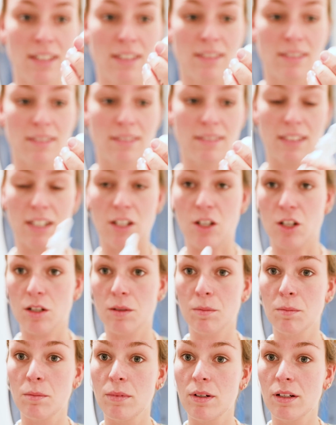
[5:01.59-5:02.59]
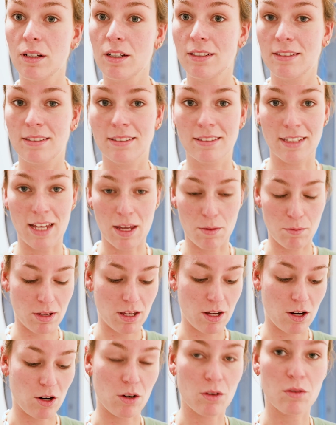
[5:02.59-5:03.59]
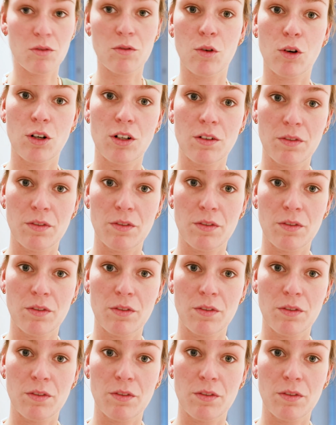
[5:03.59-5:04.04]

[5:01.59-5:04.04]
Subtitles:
serum. Same here, 4 to